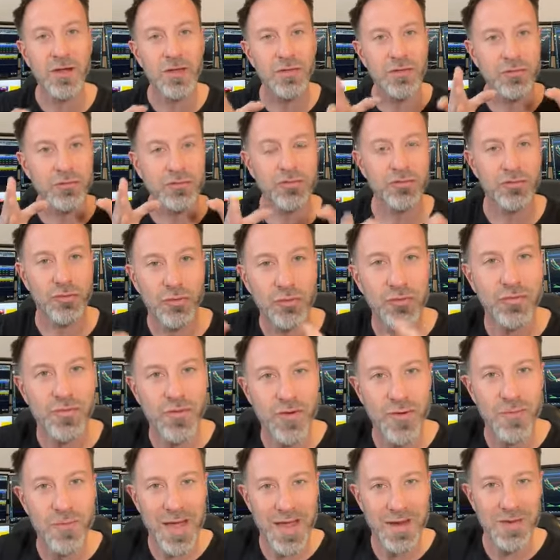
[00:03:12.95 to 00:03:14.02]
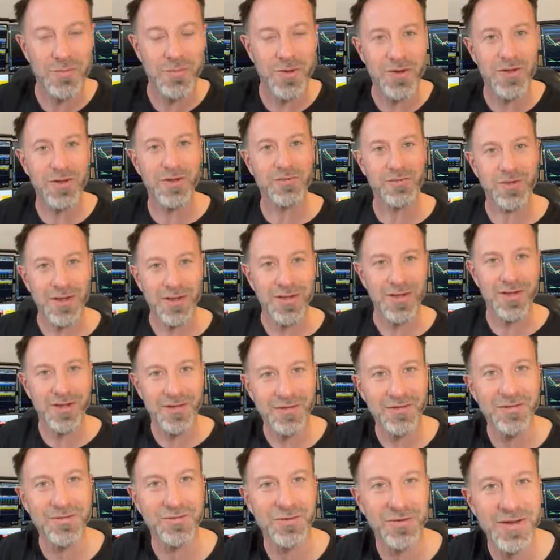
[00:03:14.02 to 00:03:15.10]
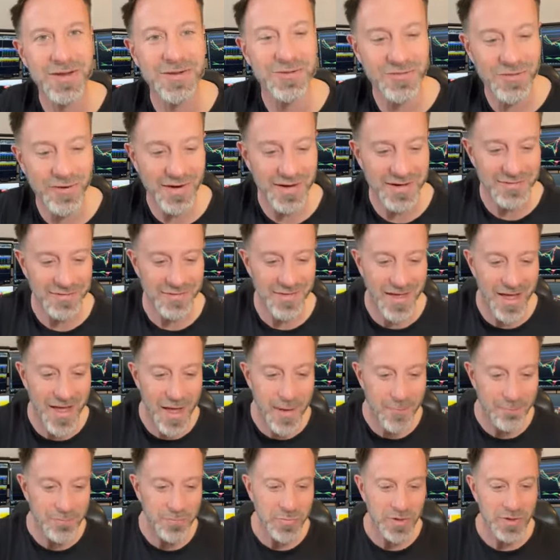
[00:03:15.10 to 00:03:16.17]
the short-term element of the last three trades there.